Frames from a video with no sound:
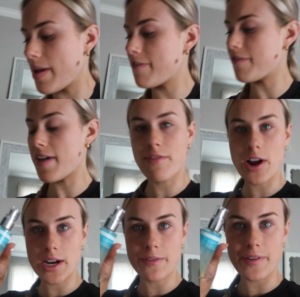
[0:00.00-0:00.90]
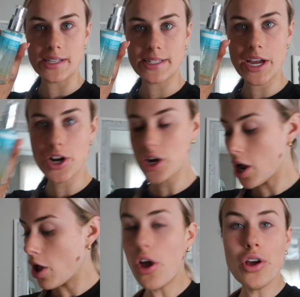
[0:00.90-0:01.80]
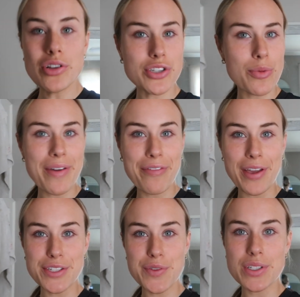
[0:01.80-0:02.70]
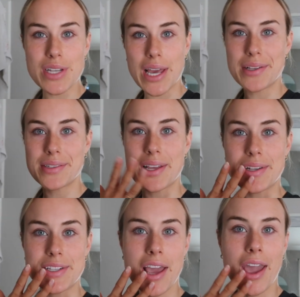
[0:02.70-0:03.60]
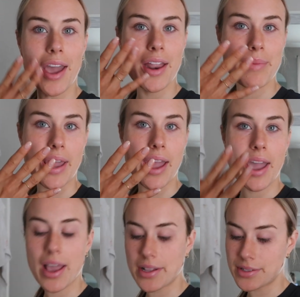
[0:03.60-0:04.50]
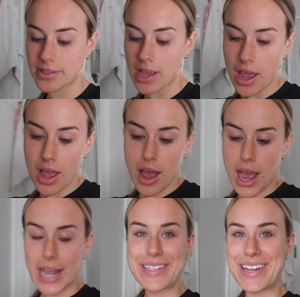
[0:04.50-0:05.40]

my favorite face tanner. So my face feels nice and tan, my hands. I